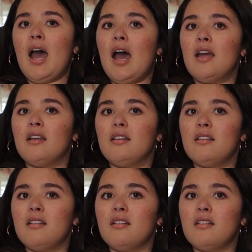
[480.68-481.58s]
at
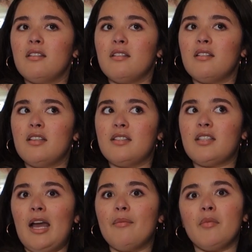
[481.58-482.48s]
this
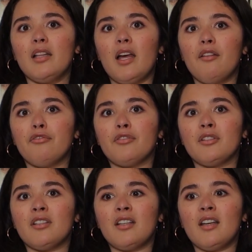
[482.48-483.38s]
time in my life.
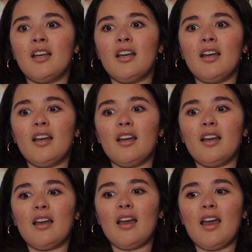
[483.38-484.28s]

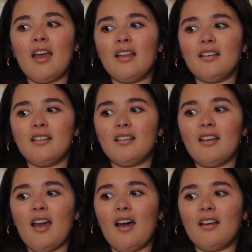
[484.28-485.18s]
And
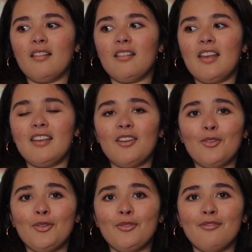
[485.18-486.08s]
yeah, thank
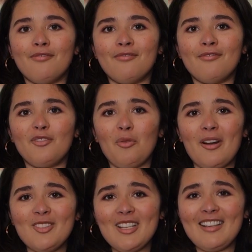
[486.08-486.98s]
you for
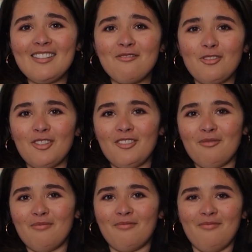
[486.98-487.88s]
watching and
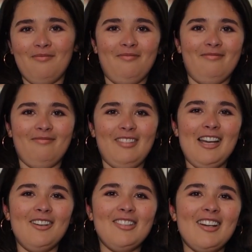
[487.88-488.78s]
for,
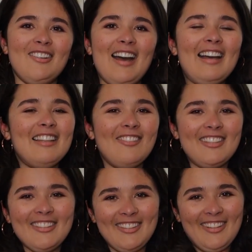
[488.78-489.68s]
I don't know, I love
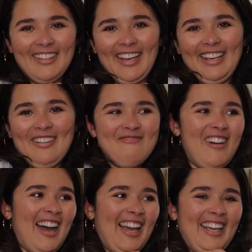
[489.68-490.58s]
you. Okay,
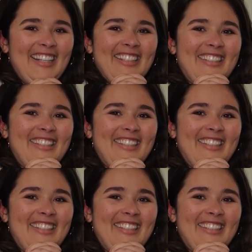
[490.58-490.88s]
bye.